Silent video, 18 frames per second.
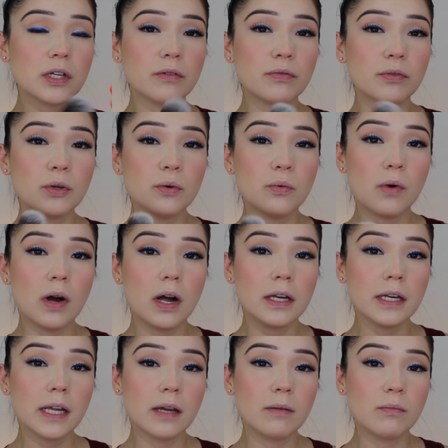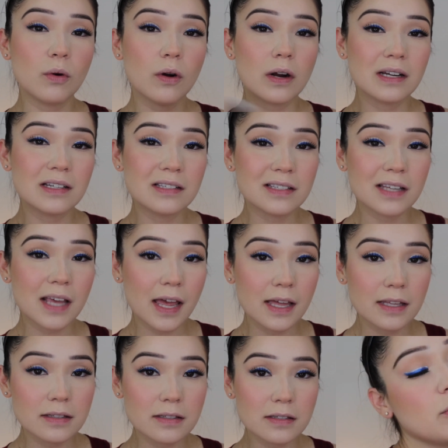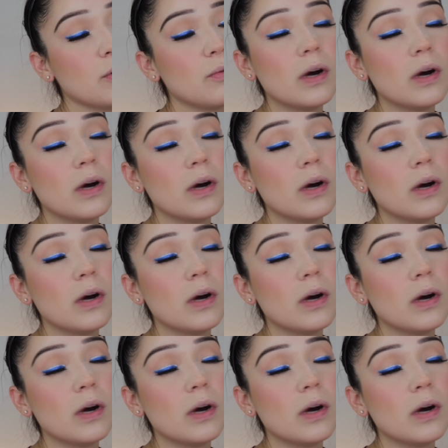If you want a more intense